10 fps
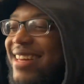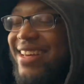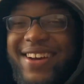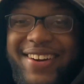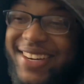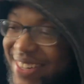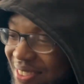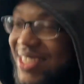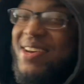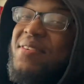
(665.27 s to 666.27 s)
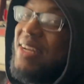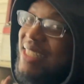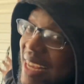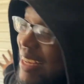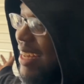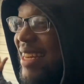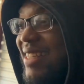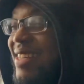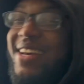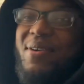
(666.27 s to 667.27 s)
Y'all already know what's coming next. I ain't gotta
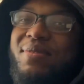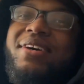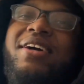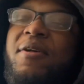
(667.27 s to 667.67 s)
tell y'all, bro.